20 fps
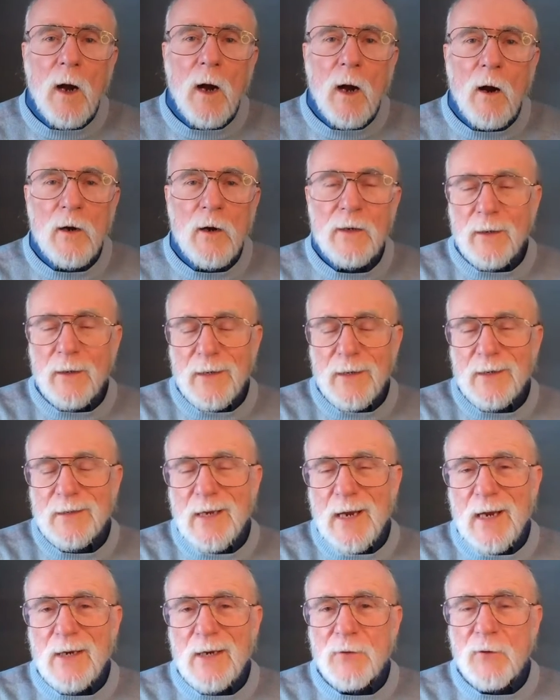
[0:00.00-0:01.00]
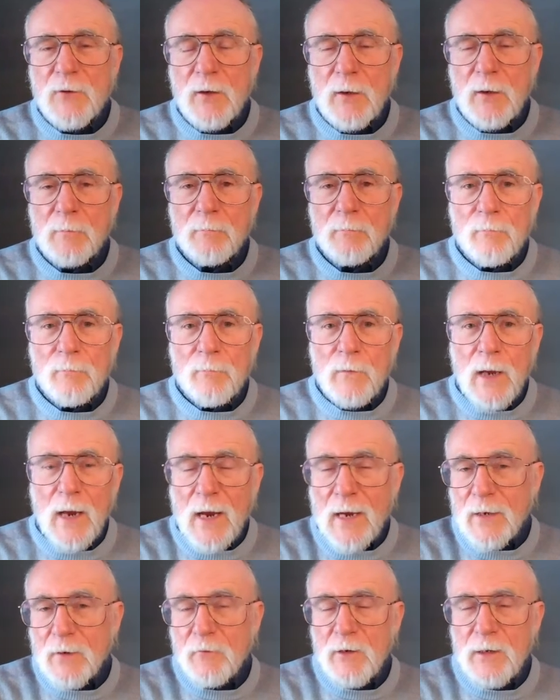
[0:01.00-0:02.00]
are engaged in
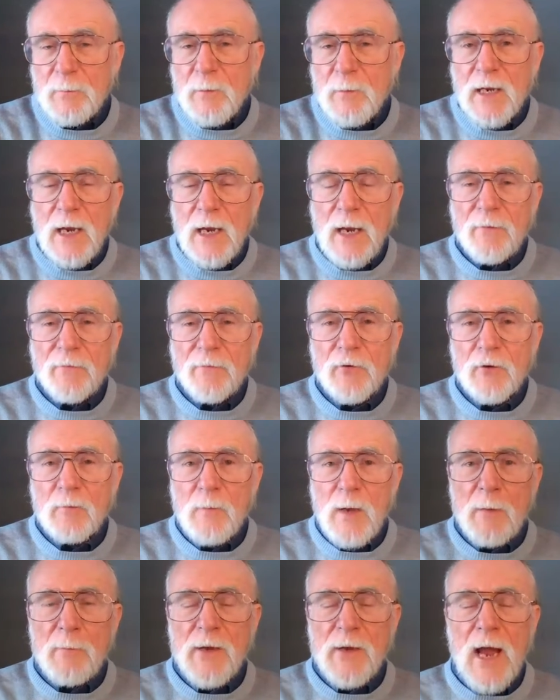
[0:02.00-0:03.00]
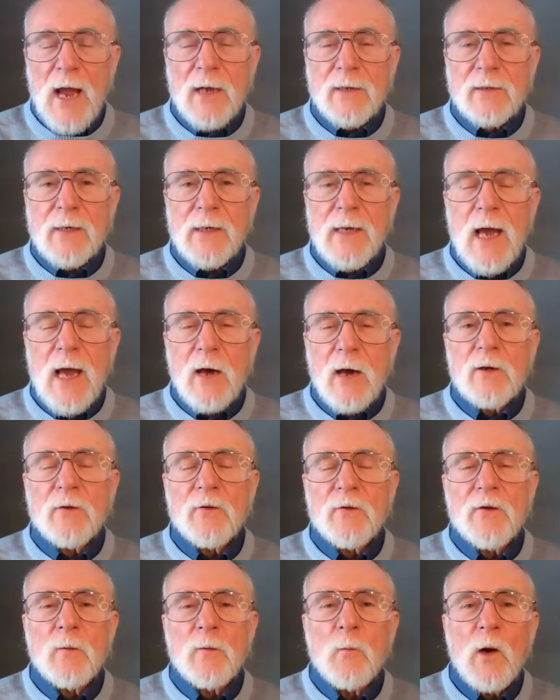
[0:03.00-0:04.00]
angry behavior, may be acting out
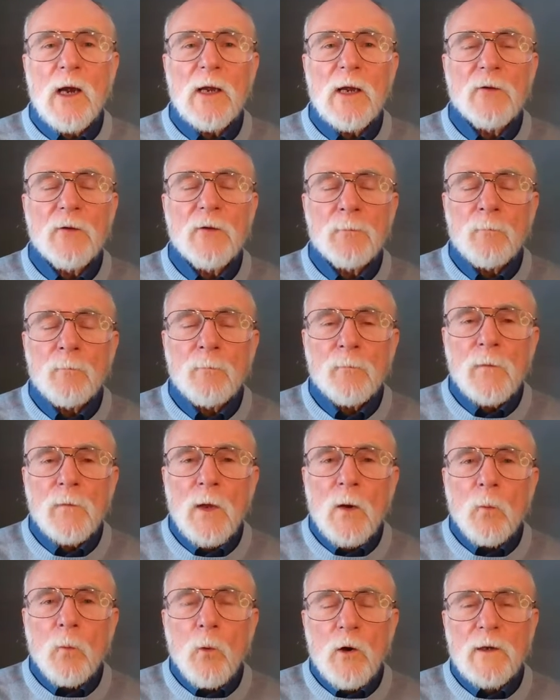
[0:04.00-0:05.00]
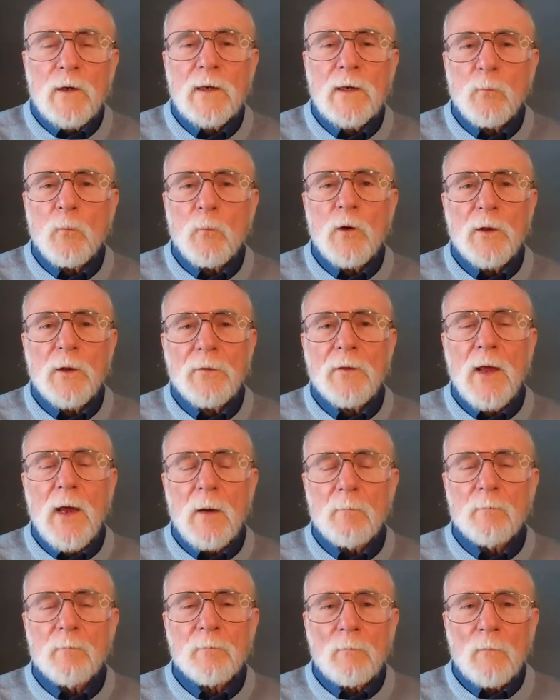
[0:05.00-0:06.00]
in some ways, working with
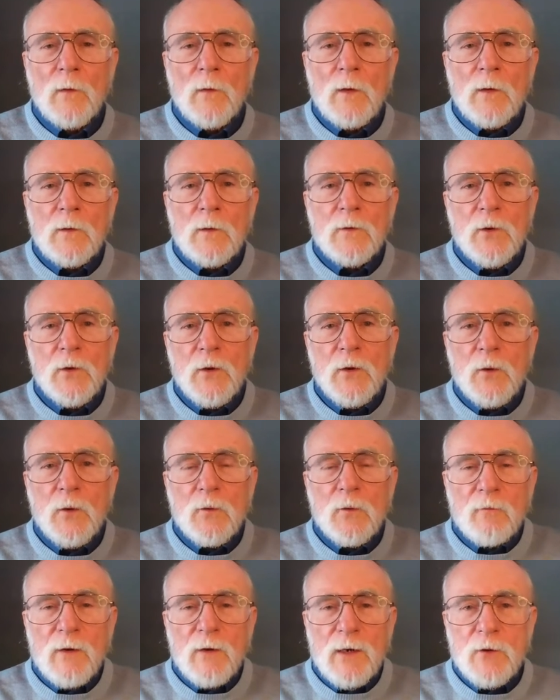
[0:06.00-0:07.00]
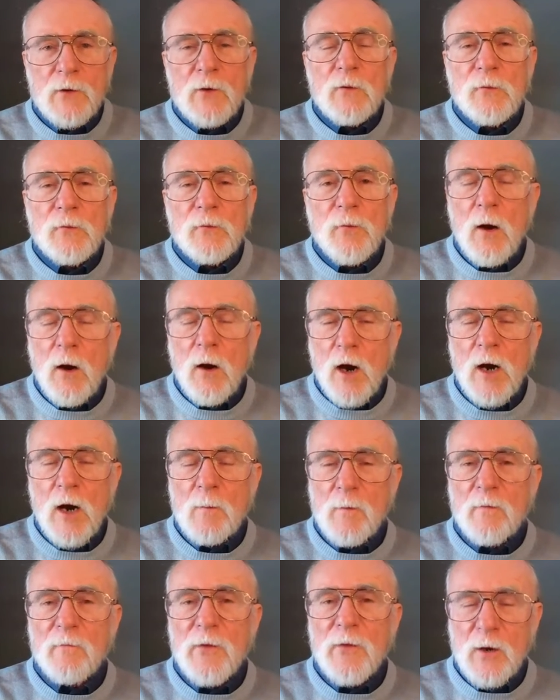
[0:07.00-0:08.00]
them to reduce the
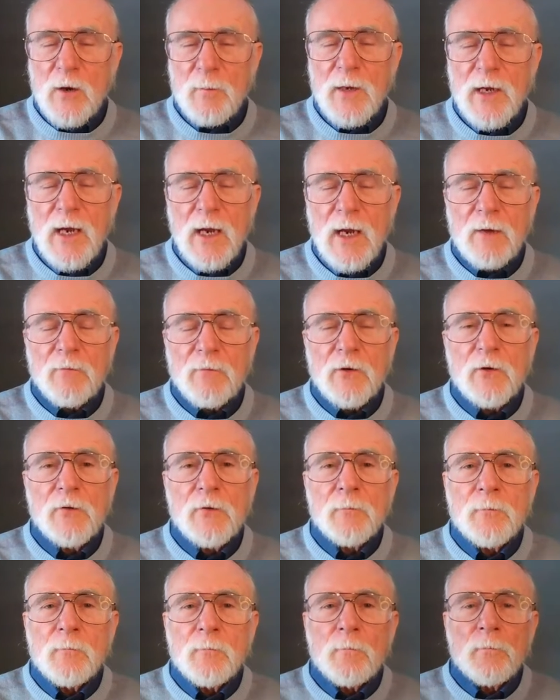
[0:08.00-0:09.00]
harm of their behaviors,